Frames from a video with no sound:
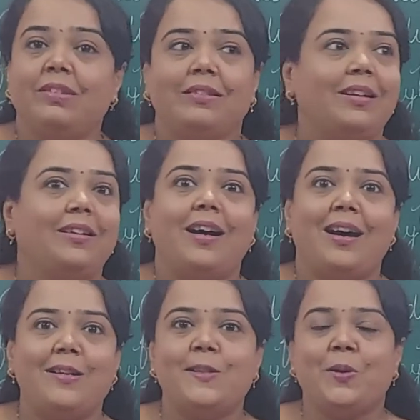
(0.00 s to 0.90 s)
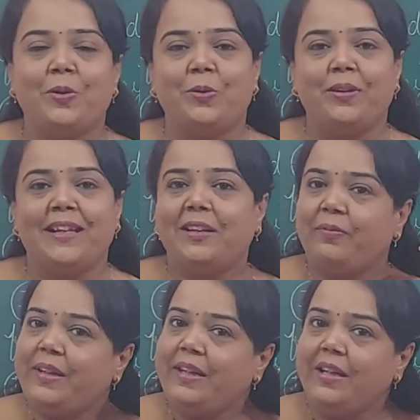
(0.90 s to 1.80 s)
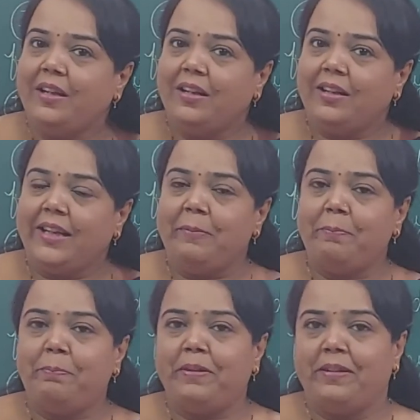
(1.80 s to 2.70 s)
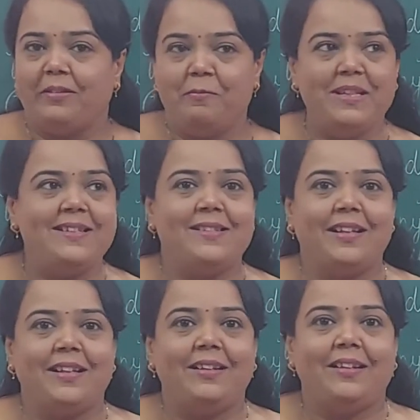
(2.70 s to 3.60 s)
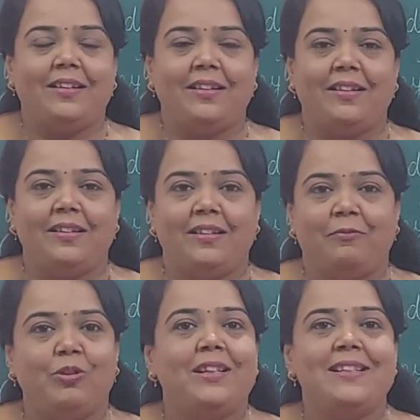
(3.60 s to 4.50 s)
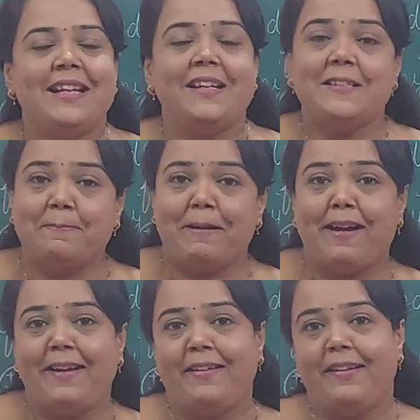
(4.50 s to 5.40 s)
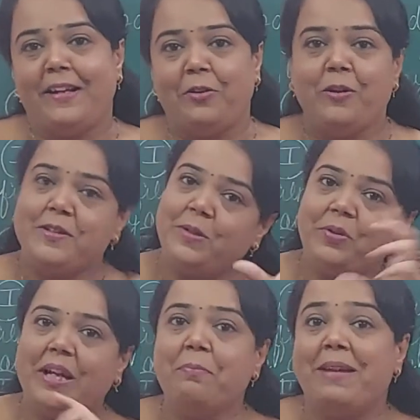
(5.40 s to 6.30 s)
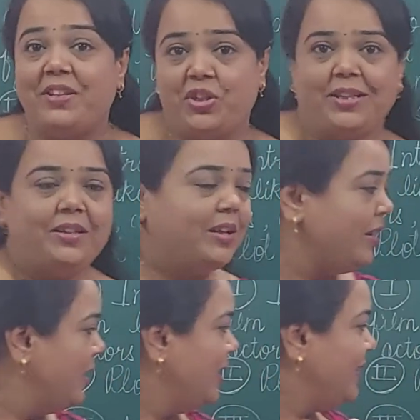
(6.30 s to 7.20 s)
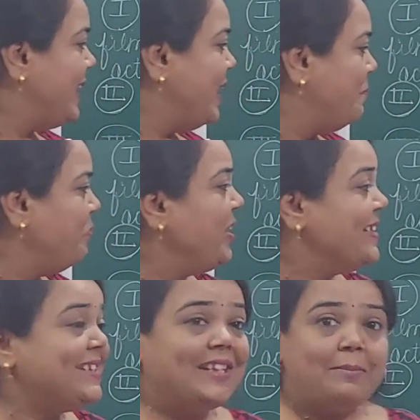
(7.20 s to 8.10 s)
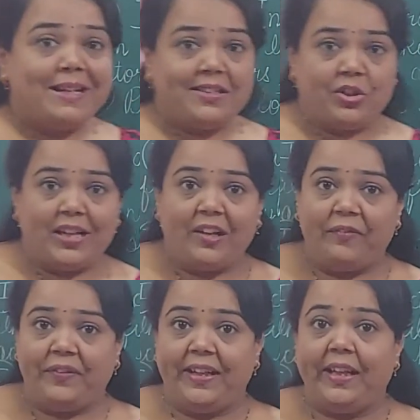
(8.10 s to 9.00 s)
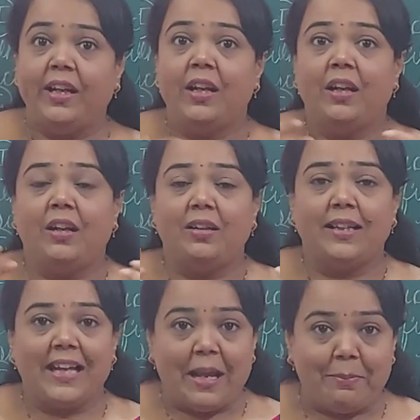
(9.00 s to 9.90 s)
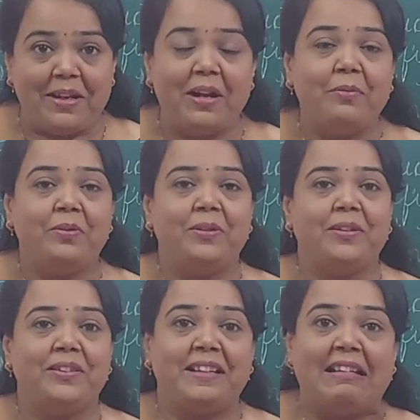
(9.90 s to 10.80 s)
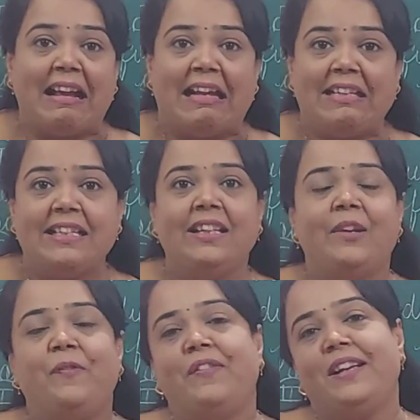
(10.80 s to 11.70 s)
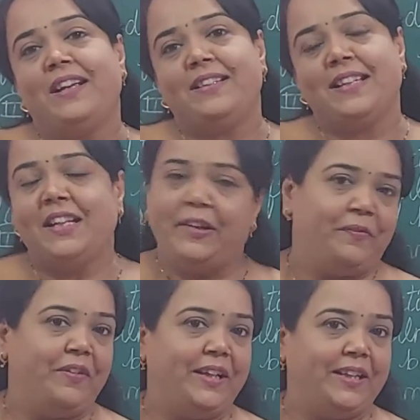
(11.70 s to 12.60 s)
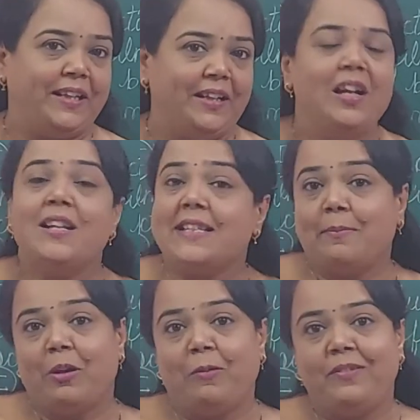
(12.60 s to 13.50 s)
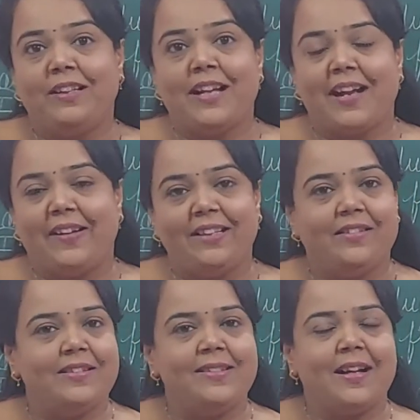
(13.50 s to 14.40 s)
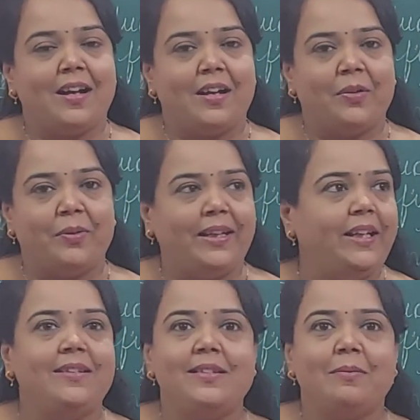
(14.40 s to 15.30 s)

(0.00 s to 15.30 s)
are so good that we keep means it what to say, inspire. And also you can mention them cinematography, the camera work, the lighting effects and everything. Some of the directors are very